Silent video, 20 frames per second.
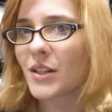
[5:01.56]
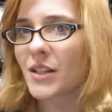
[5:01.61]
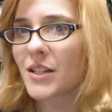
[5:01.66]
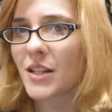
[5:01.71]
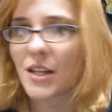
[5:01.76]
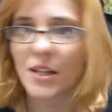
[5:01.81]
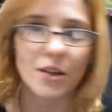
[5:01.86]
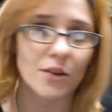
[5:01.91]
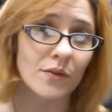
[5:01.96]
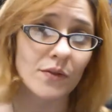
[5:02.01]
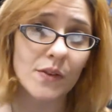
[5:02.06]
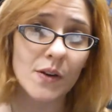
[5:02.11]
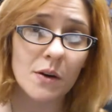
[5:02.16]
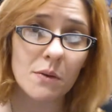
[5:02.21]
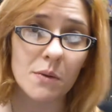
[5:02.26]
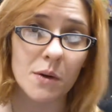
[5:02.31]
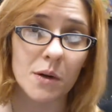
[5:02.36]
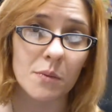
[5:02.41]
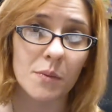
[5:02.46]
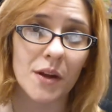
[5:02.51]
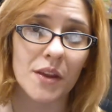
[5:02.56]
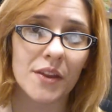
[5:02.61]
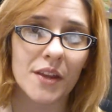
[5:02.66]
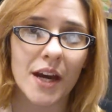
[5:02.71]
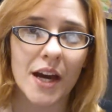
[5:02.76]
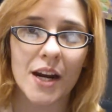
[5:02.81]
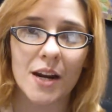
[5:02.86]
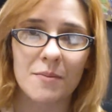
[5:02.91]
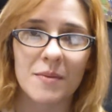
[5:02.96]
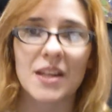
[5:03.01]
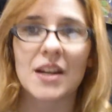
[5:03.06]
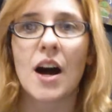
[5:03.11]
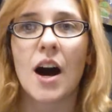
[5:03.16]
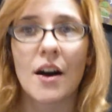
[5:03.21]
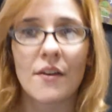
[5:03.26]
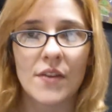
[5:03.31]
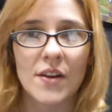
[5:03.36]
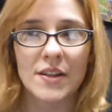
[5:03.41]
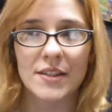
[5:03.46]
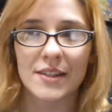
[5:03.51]
continue forward with that. I mean,
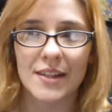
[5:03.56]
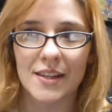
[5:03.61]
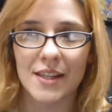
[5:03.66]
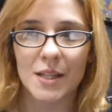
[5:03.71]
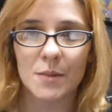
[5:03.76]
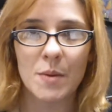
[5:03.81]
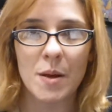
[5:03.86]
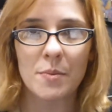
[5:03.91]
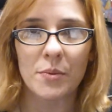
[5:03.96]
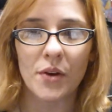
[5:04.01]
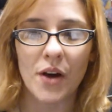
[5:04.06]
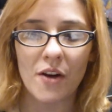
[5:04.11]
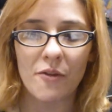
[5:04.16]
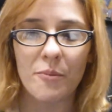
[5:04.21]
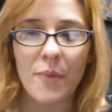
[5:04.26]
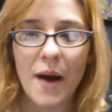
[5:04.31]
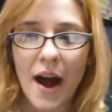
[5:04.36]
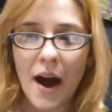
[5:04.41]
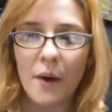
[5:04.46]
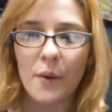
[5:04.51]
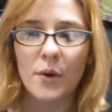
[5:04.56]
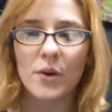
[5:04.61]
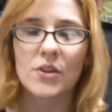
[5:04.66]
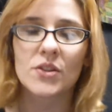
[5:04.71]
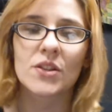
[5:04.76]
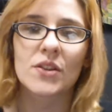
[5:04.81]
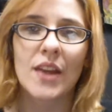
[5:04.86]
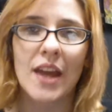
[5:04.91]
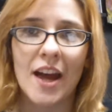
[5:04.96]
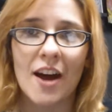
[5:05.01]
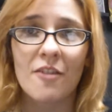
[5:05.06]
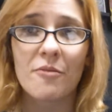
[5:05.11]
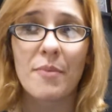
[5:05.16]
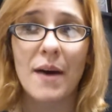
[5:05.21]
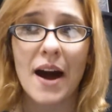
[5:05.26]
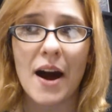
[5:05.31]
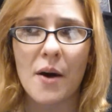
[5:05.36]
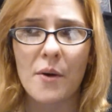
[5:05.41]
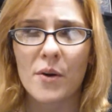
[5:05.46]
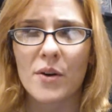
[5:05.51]
obviously these people have powers, and they have
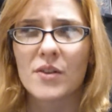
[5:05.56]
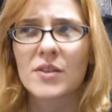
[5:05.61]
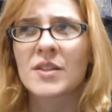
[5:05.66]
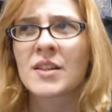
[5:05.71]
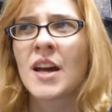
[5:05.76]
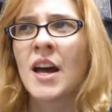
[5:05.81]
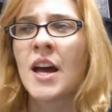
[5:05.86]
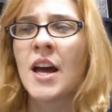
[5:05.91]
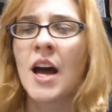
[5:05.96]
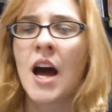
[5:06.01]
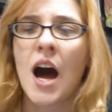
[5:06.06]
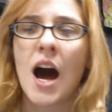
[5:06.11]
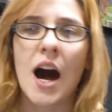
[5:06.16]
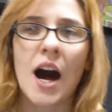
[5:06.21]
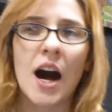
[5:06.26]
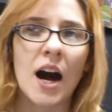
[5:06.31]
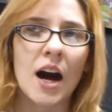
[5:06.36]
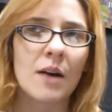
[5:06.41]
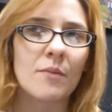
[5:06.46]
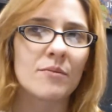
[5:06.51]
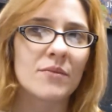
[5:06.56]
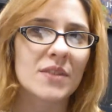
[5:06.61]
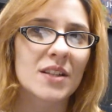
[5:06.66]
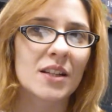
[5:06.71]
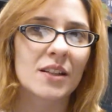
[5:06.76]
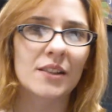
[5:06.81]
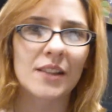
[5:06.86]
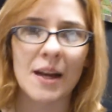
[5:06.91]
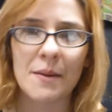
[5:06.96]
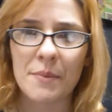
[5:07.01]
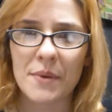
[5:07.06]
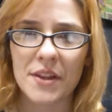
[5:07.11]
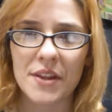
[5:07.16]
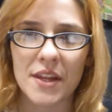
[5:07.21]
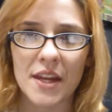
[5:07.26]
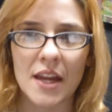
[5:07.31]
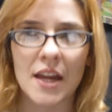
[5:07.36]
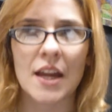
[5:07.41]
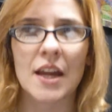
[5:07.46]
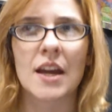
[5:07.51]
powers,
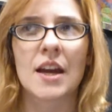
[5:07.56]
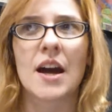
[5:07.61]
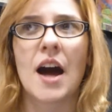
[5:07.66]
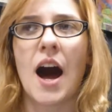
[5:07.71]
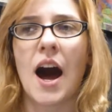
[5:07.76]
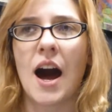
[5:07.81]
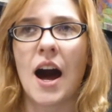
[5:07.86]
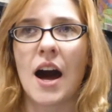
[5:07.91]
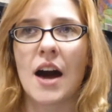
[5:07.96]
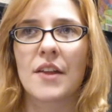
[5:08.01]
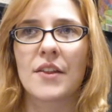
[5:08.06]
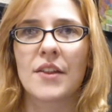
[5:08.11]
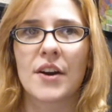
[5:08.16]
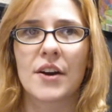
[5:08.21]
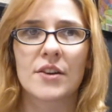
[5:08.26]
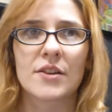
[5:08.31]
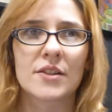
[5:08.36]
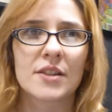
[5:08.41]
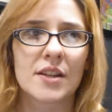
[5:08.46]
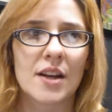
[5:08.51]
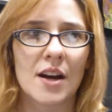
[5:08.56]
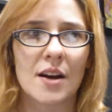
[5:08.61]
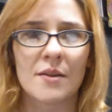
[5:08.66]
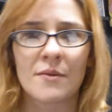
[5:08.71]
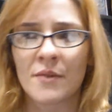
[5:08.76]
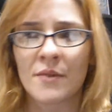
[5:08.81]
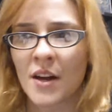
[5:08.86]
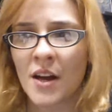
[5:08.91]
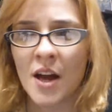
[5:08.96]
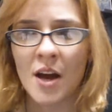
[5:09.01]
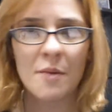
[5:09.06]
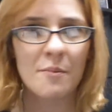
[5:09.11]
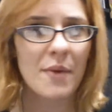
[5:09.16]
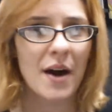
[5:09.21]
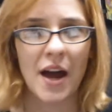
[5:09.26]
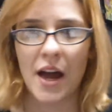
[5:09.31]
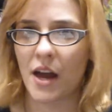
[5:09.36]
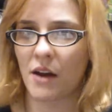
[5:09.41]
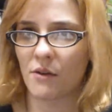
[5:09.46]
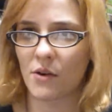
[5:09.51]
telepathy, there's a
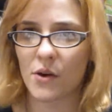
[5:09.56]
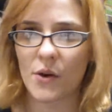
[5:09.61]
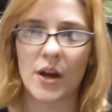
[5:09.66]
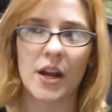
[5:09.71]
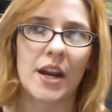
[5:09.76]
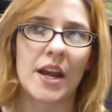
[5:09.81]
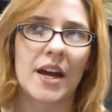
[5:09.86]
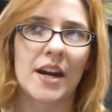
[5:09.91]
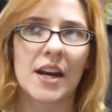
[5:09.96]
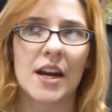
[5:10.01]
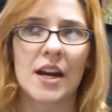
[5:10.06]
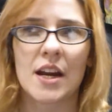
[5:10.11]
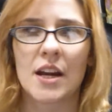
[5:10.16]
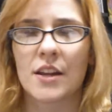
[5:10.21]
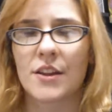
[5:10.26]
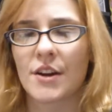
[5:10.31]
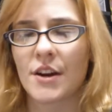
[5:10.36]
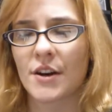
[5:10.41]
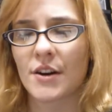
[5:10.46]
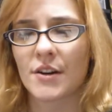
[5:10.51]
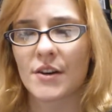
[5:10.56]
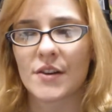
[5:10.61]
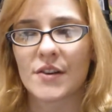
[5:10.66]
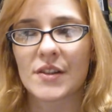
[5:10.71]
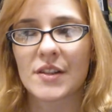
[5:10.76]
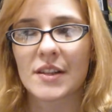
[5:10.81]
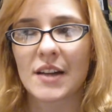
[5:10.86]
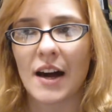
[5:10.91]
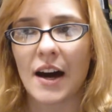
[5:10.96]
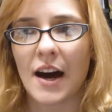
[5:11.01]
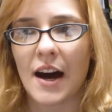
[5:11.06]
pyrokinetic, there's